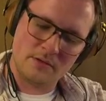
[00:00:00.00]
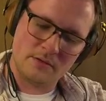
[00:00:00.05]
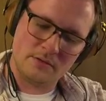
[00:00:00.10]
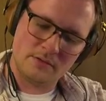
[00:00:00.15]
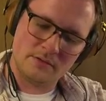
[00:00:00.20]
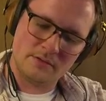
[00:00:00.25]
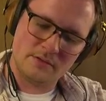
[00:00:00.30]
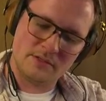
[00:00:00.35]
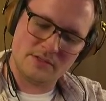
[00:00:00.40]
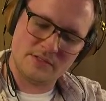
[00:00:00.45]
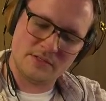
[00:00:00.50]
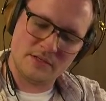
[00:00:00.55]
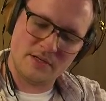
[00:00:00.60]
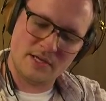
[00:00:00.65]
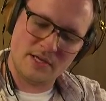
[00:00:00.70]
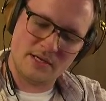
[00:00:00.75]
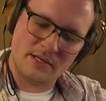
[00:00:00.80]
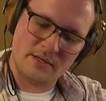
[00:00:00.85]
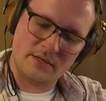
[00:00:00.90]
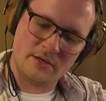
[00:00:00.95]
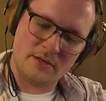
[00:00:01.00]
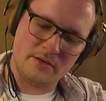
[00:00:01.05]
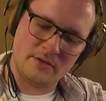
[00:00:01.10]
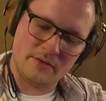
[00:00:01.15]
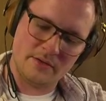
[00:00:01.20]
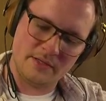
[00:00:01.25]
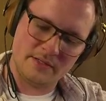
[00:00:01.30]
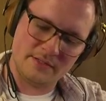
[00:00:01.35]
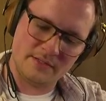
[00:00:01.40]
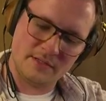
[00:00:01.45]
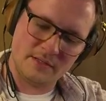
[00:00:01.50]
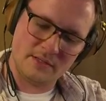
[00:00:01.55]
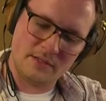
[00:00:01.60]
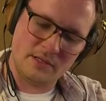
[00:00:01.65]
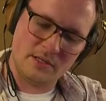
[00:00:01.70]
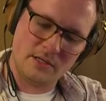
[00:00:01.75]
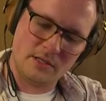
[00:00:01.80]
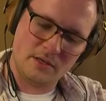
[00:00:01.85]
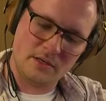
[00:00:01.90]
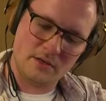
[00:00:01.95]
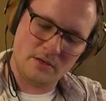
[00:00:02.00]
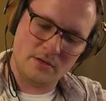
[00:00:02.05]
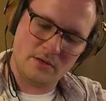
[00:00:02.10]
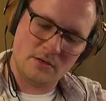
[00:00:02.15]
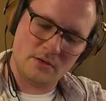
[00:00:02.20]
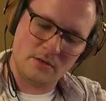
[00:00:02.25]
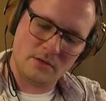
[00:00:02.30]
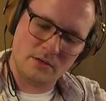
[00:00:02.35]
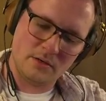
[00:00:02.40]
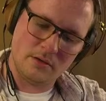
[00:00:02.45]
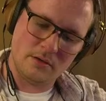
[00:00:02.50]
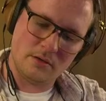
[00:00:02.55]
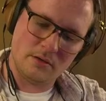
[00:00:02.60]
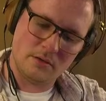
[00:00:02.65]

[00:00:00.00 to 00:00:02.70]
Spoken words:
Just adding all this in here.